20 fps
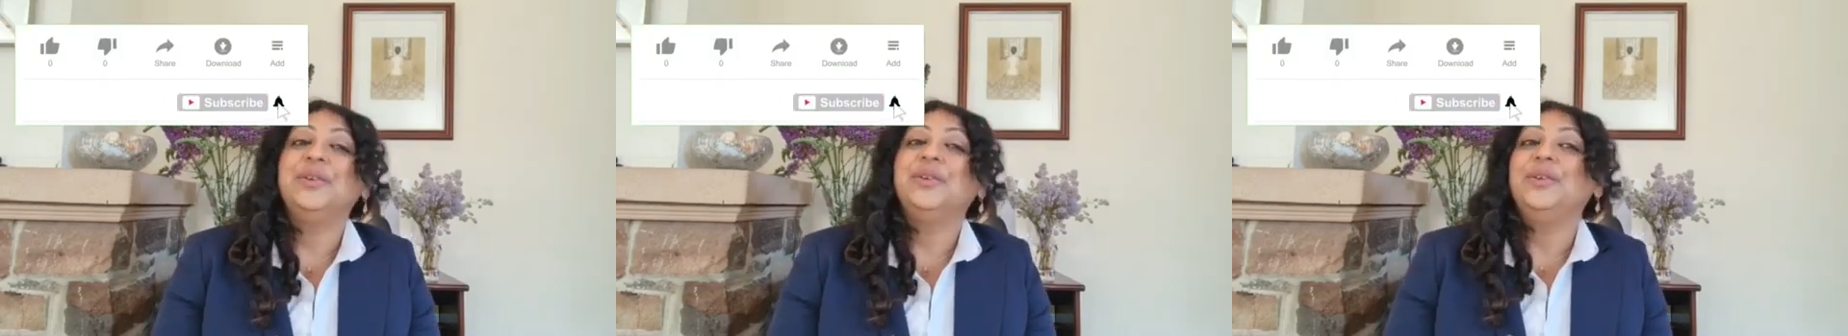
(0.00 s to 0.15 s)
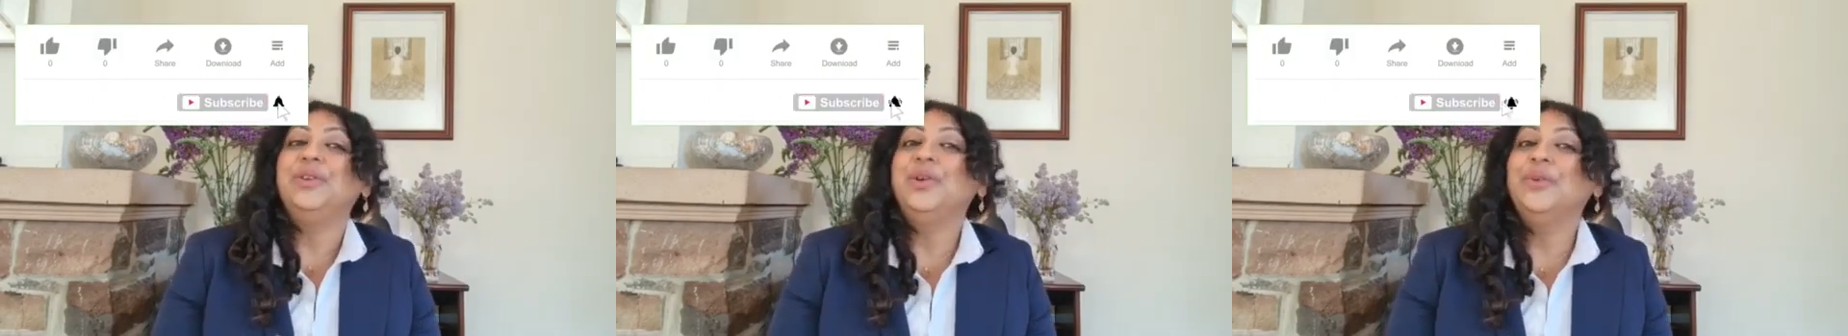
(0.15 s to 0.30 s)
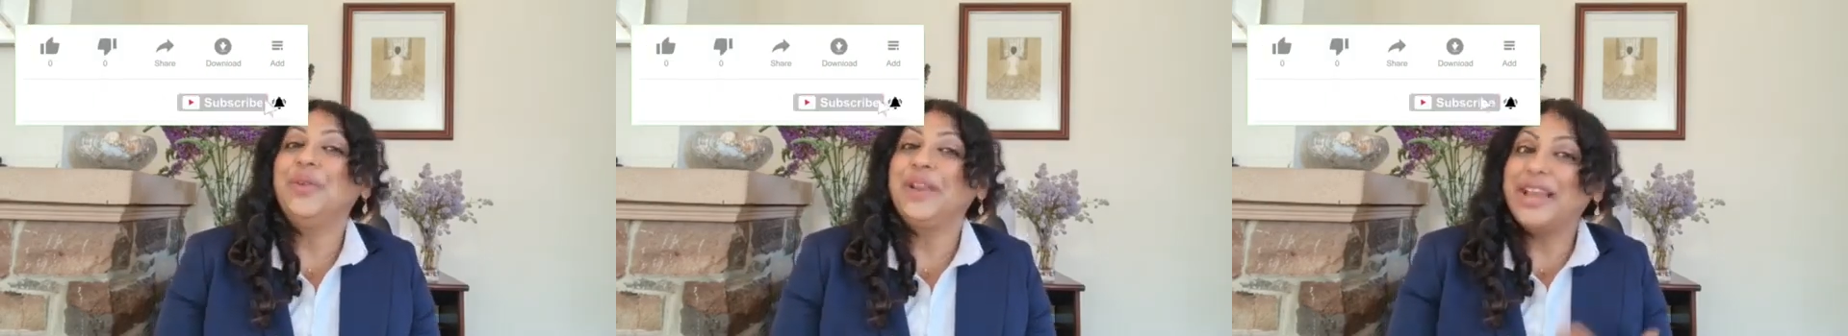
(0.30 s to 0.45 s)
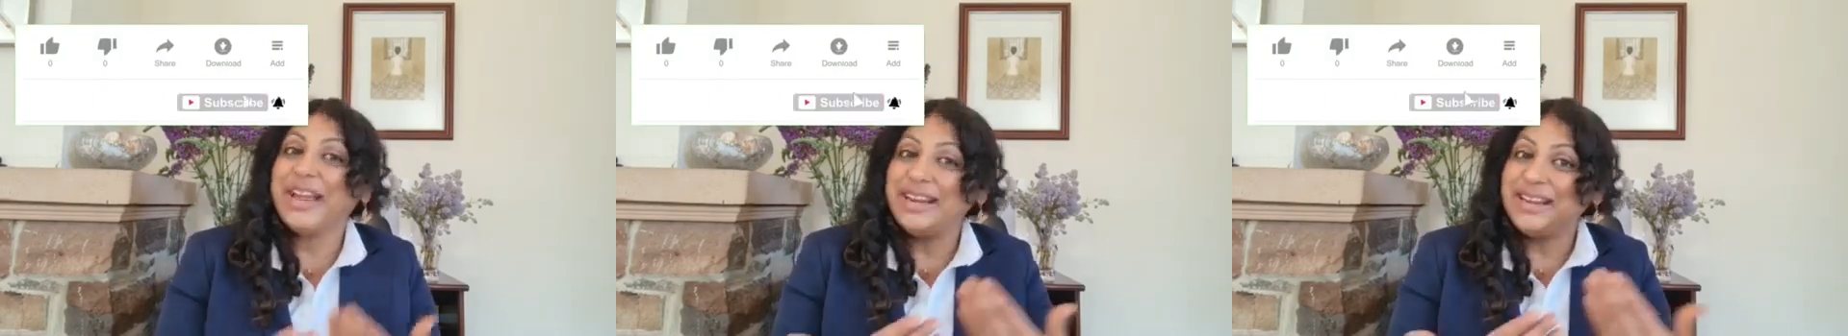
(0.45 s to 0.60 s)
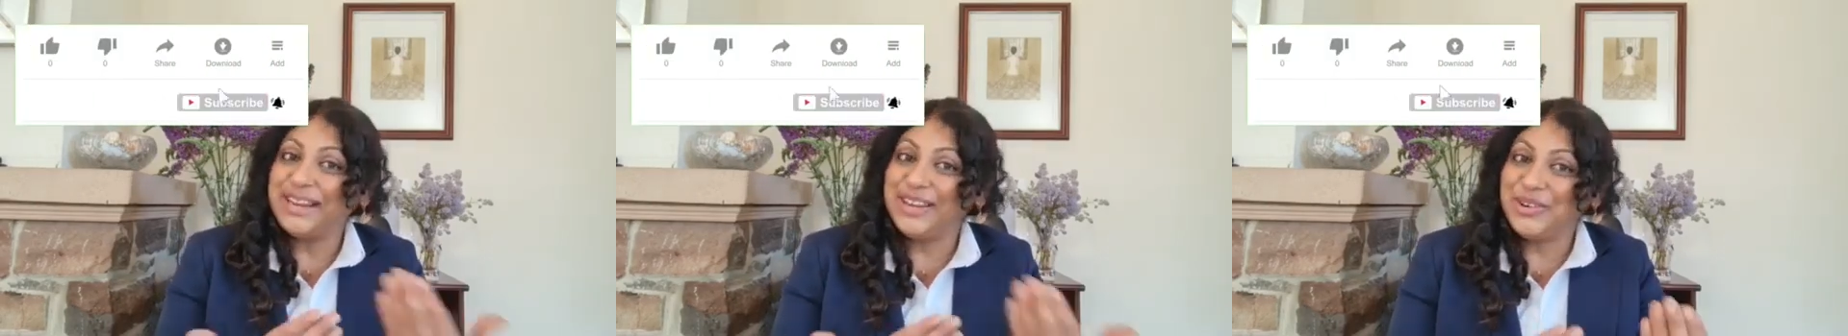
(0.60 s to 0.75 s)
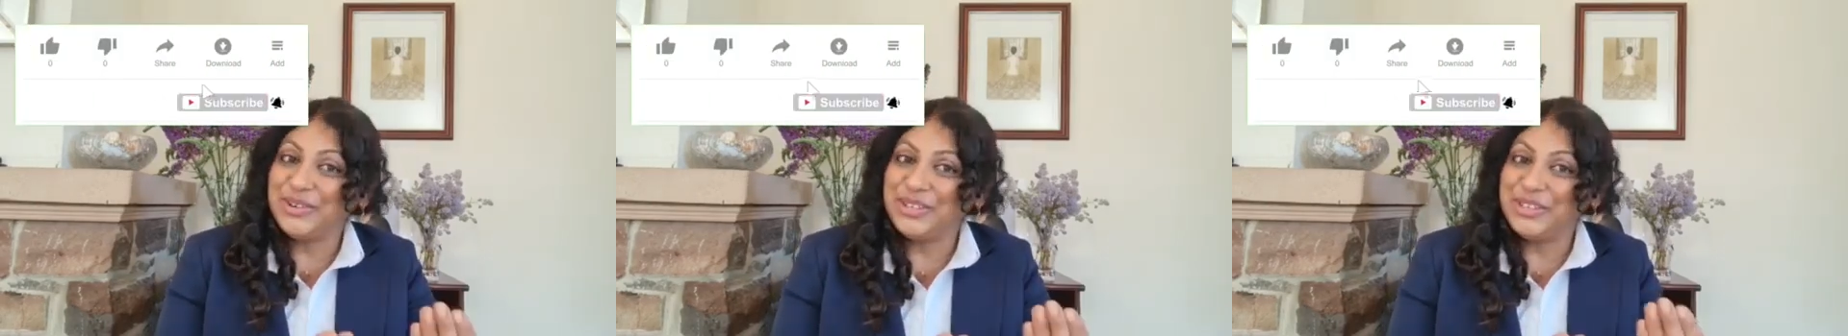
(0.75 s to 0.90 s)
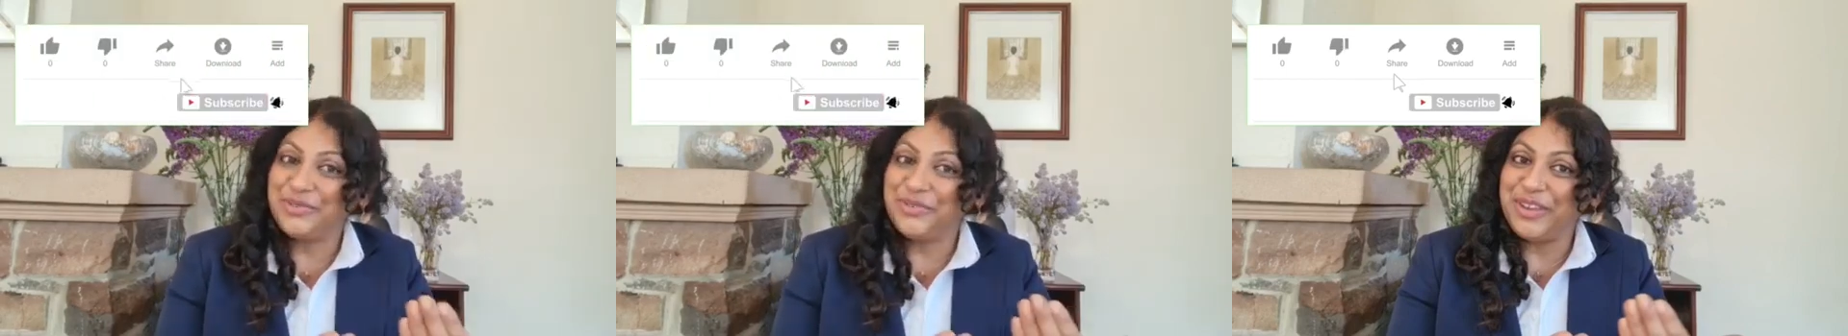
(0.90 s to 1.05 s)
You will get a
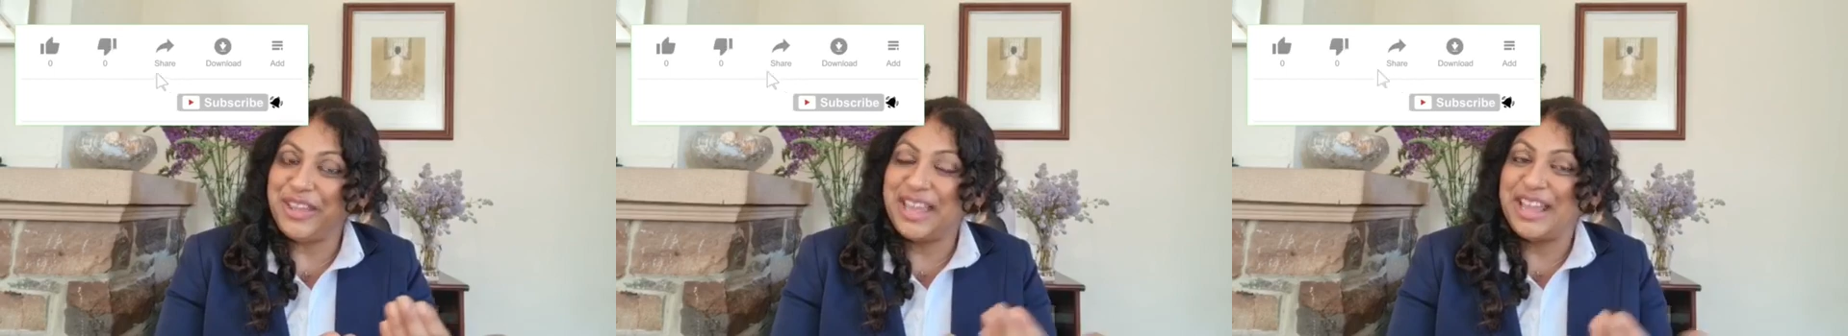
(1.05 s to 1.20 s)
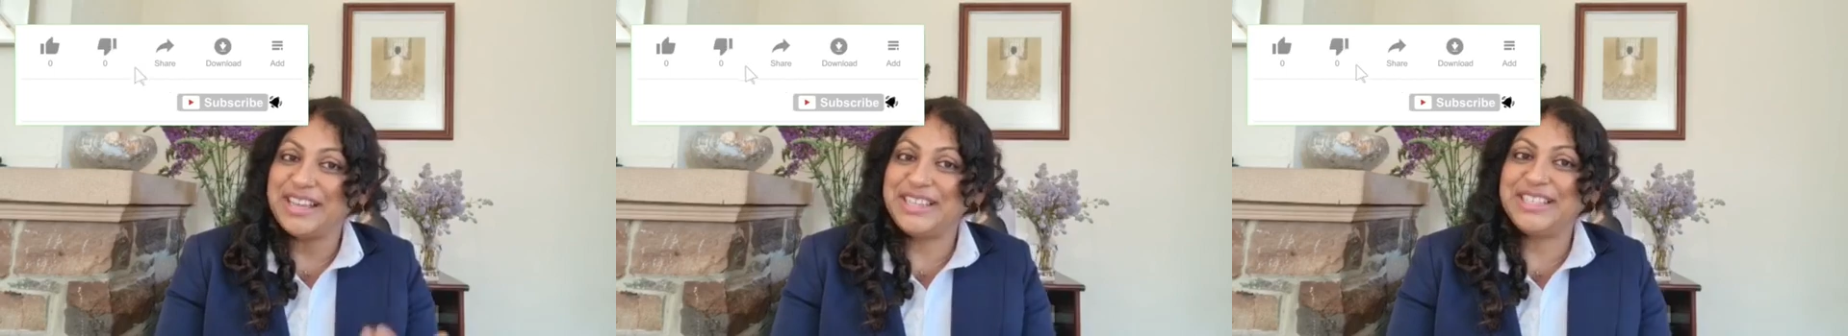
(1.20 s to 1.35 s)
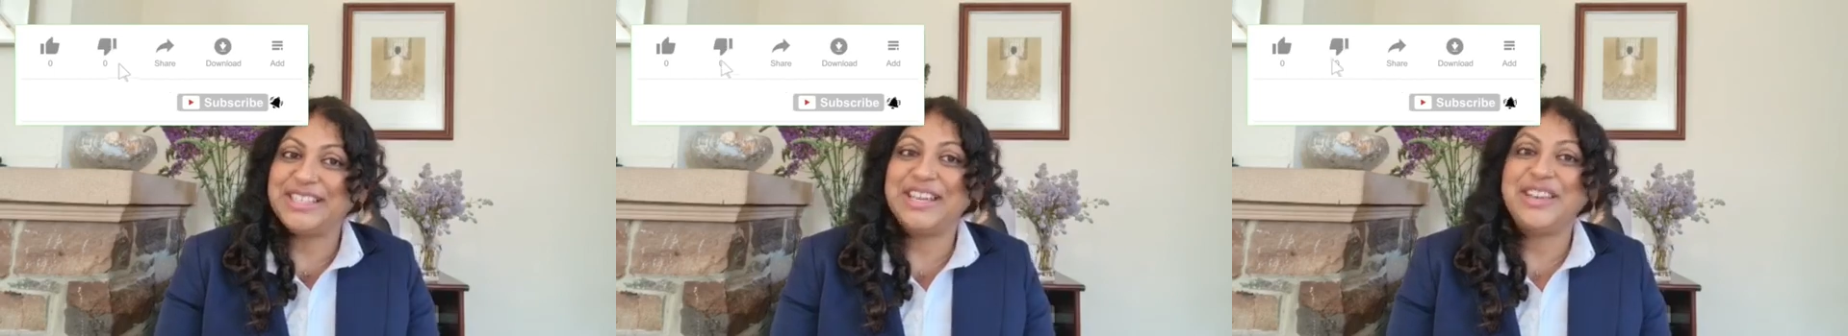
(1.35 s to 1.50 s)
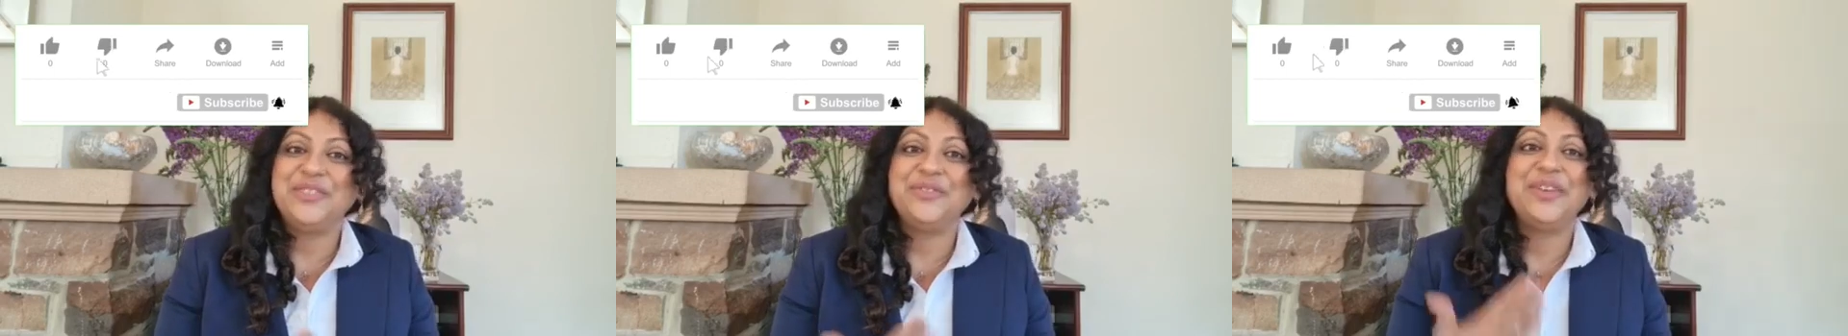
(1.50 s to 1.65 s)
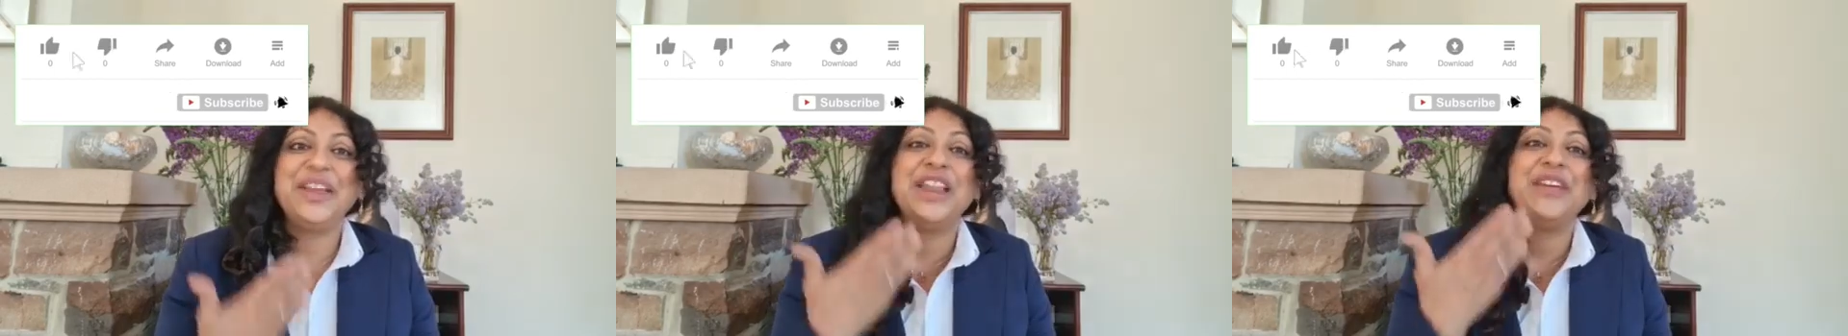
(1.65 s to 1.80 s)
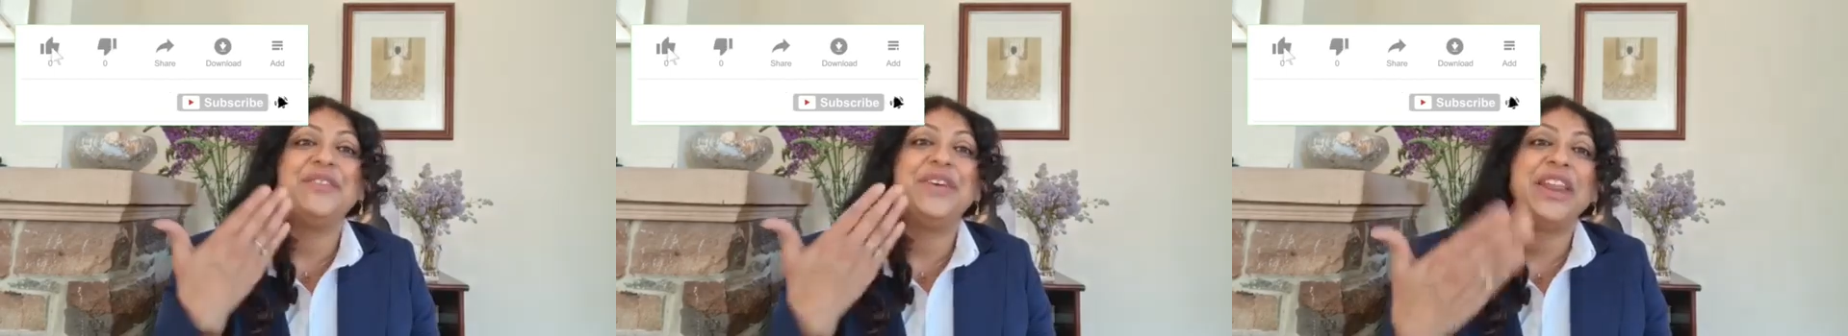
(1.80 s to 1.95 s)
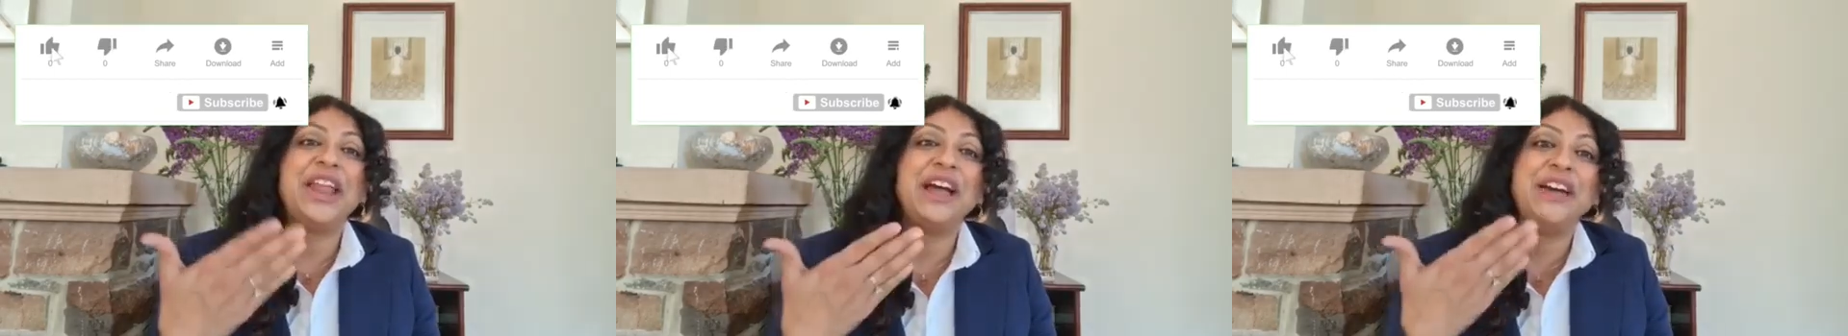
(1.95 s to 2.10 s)
notification
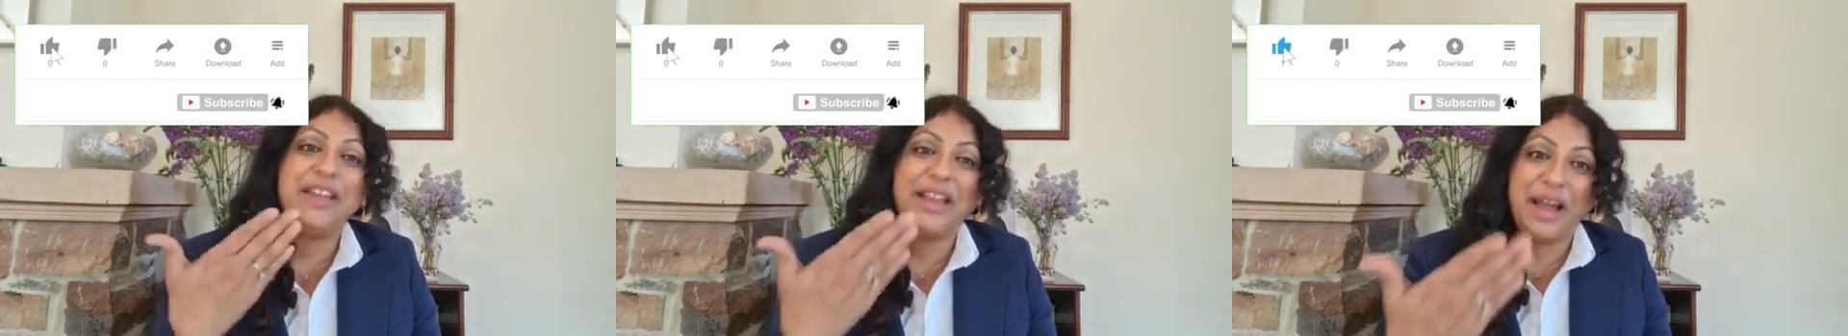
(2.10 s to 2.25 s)
whenever I